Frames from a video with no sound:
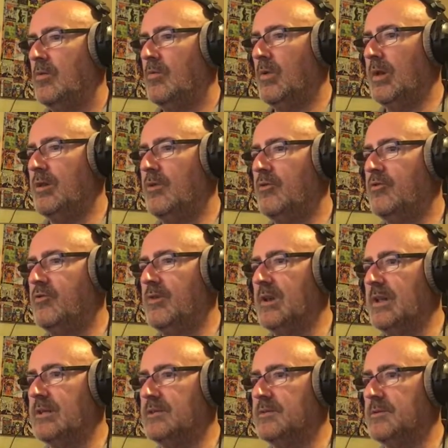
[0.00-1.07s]
when you drill
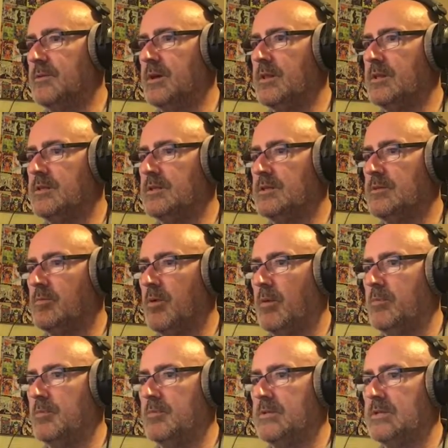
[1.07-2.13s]
into it, this is the
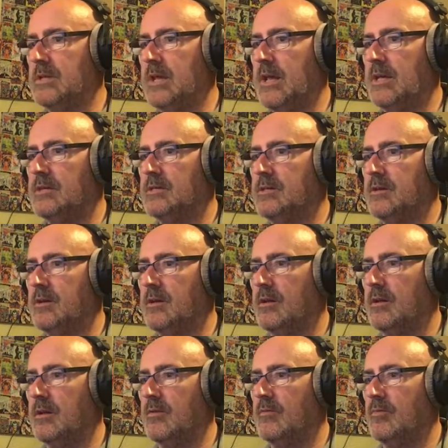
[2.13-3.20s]
problem, isn't it? Is that
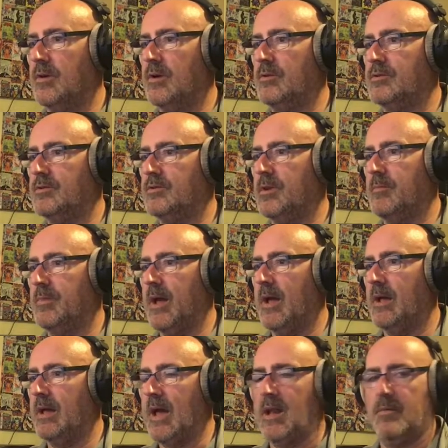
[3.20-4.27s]
we're talking
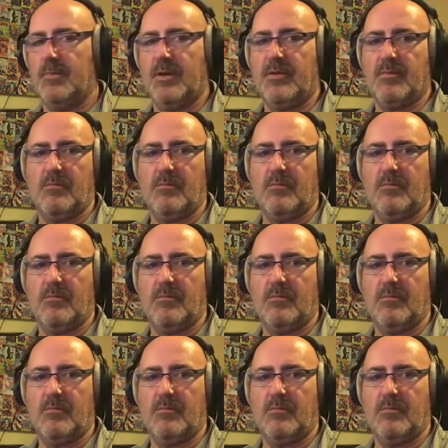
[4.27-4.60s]
about cannabis,